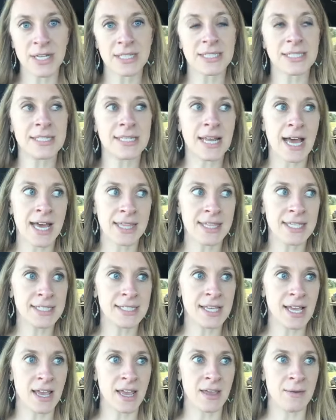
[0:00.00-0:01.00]
It's not the
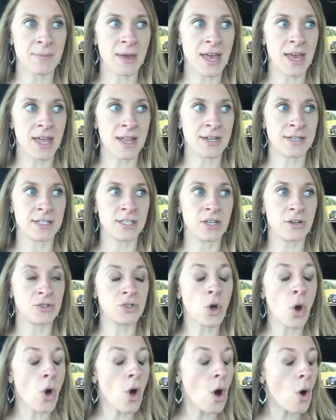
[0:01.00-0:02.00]
same, and there's